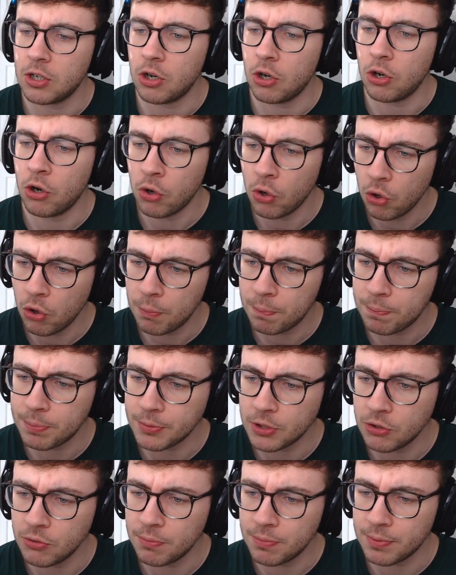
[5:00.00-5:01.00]
hope
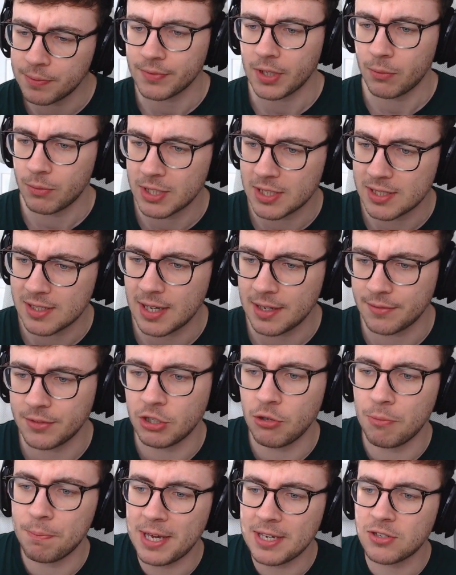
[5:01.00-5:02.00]
you, what did he say?
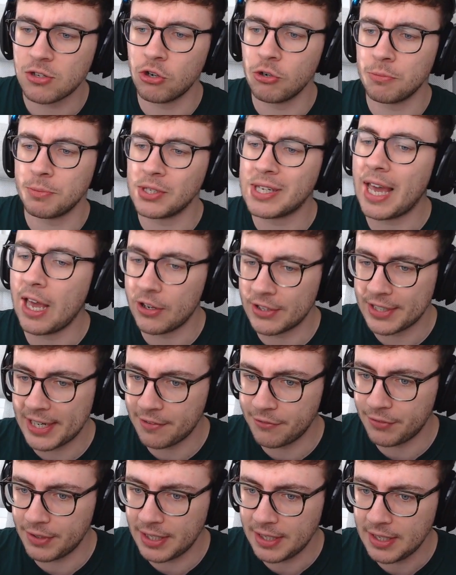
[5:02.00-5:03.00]
You best hope you get on
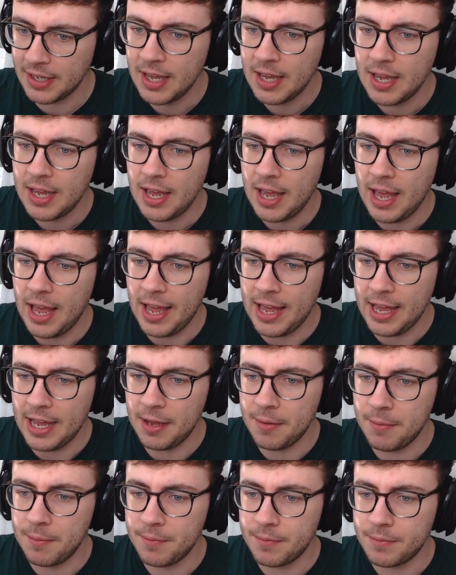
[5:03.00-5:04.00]
Envy.
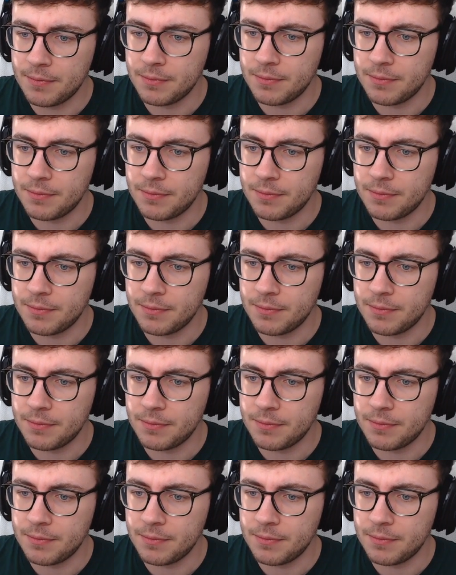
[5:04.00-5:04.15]
I'm